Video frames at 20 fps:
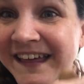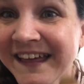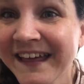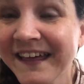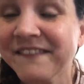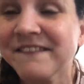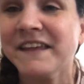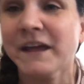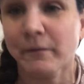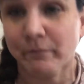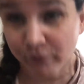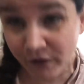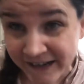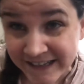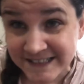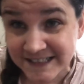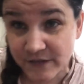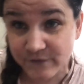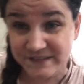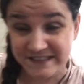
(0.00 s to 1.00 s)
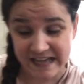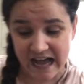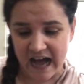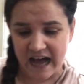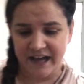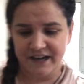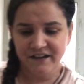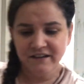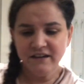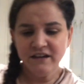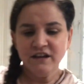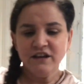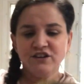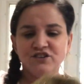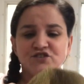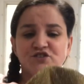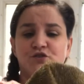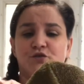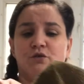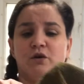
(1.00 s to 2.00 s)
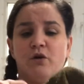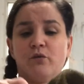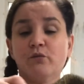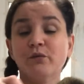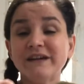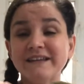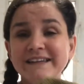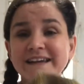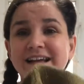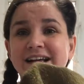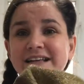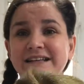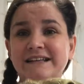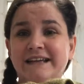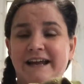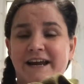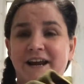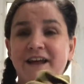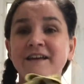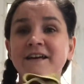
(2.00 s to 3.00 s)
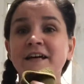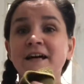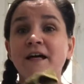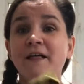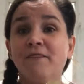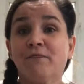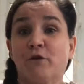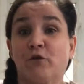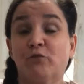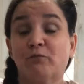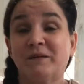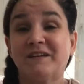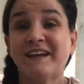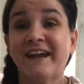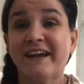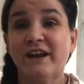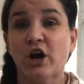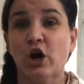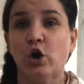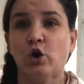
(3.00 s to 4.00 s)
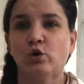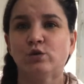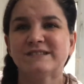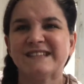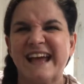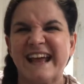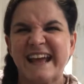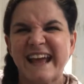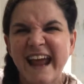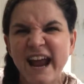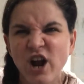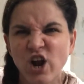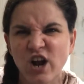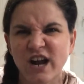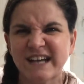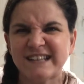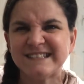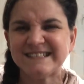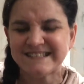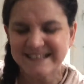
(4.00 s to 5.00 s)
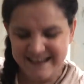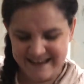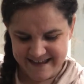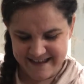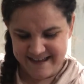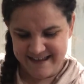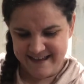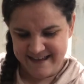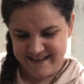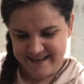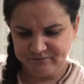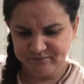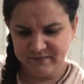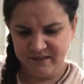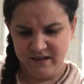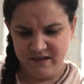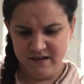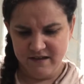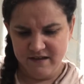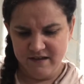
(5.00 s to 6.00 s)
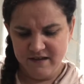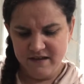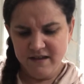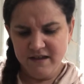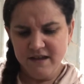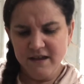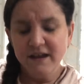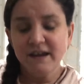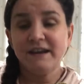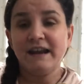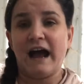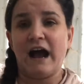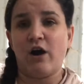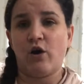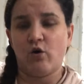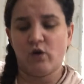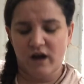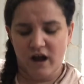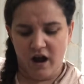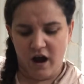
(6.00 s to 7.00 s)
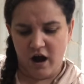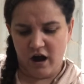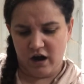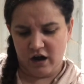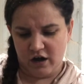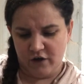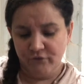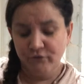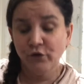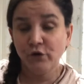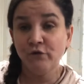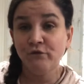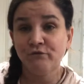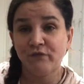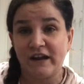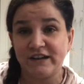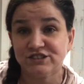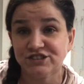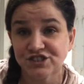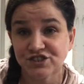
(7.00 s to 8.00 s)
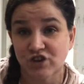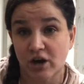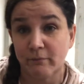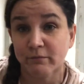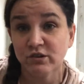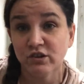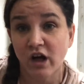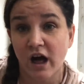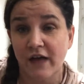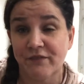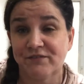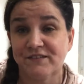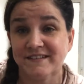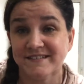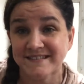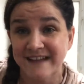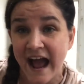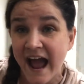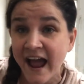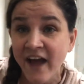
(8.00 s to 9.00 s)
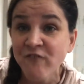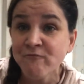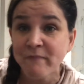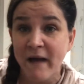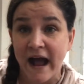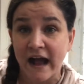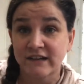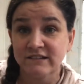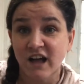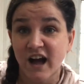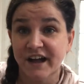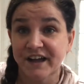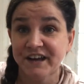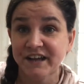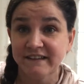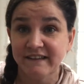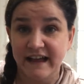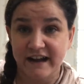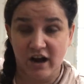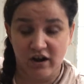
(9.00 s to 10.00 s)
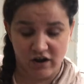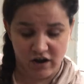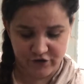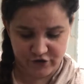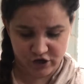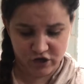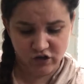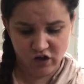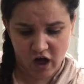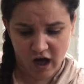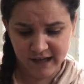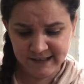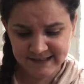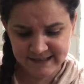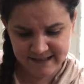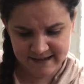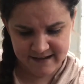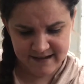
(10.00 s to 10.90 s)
the abrasive side to really clean those potatoes and carrots. Now, our fruit and veg scrub cloth does not have backlock in it like our other cloths